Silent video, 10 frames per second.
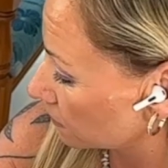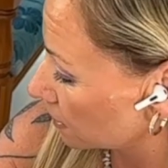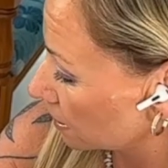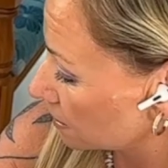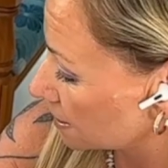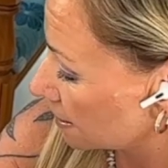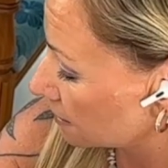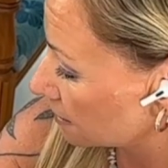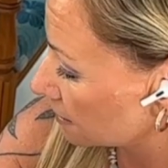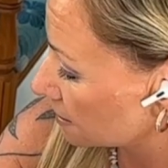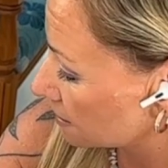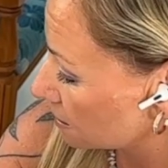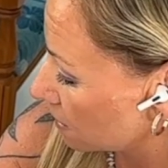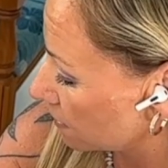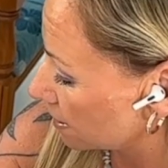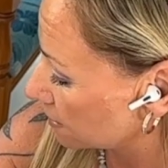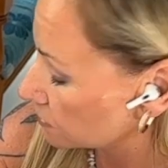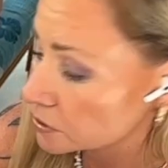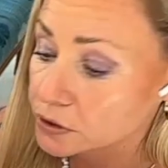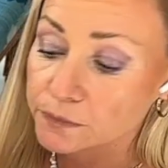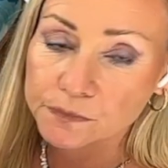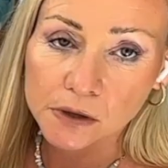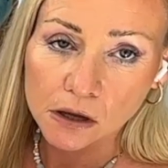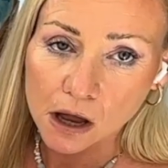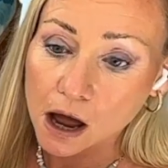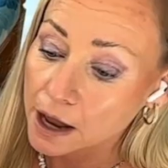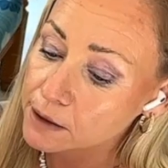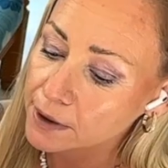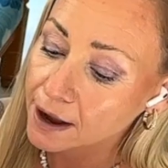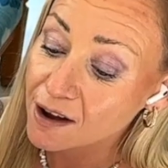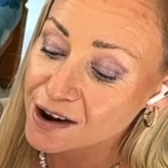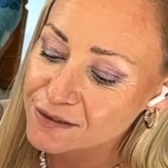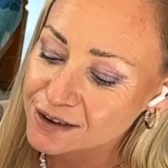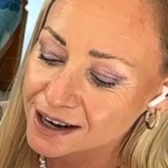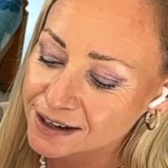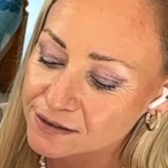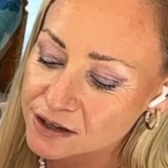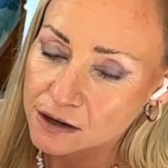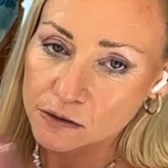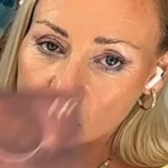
the date that this is going out too. Anyway, our love lives.